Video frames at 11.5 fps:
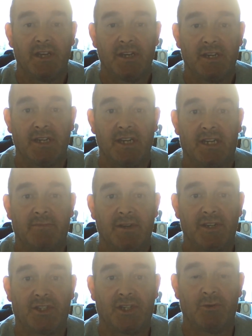you need to
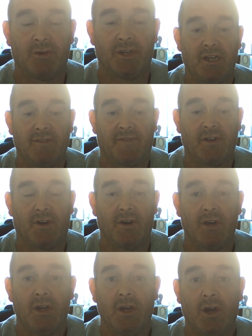make sure you've got
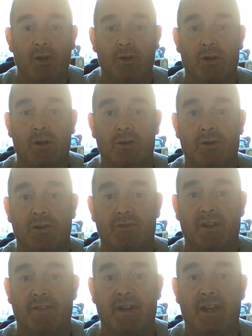an unloader
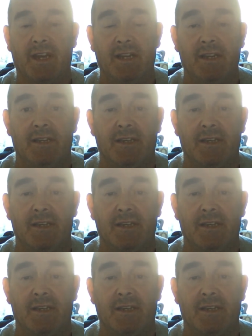on there